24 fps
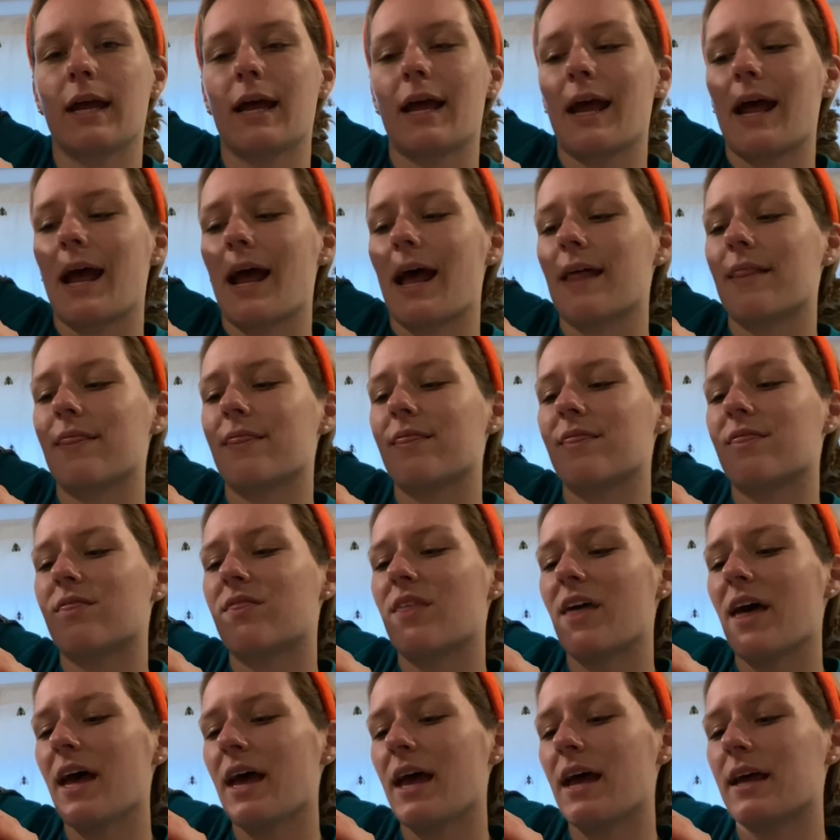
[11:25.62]
and
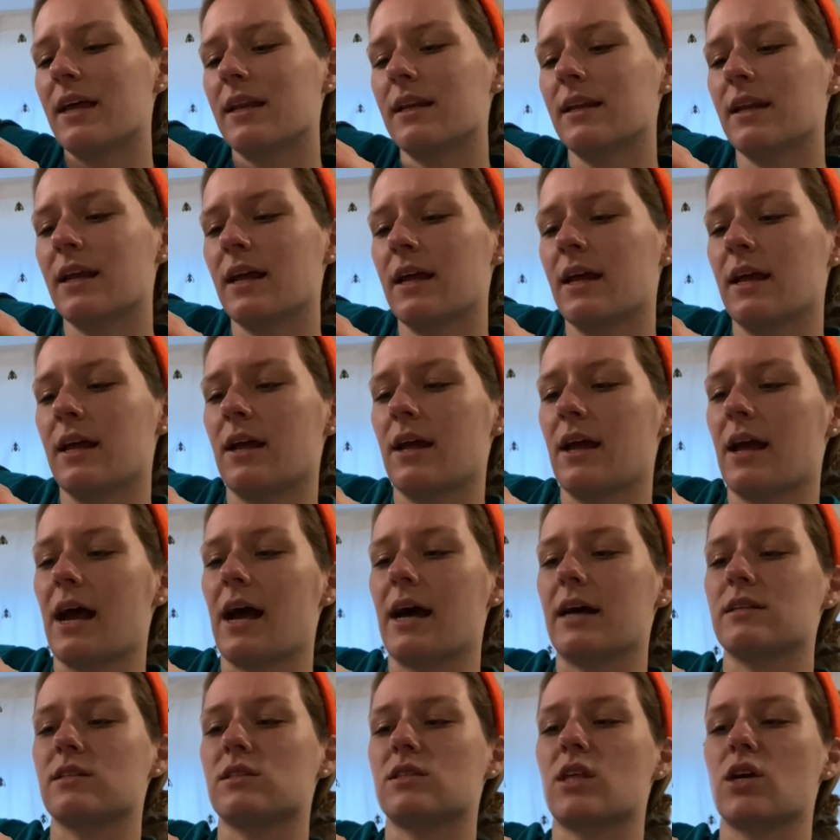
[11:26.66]
then
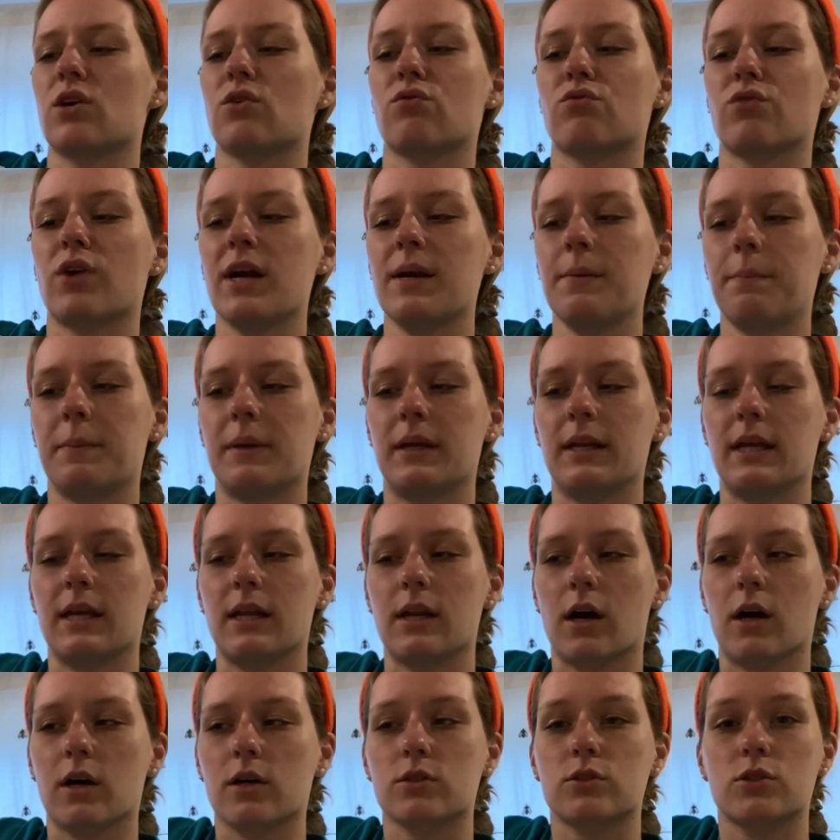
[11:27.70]
as they ripen in
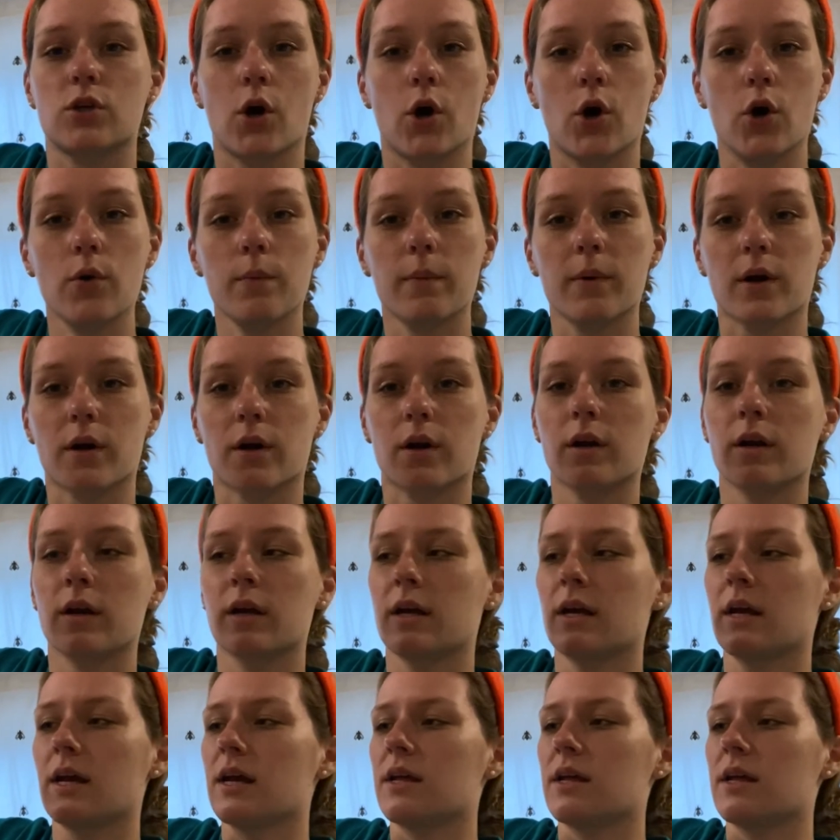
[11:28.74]
October,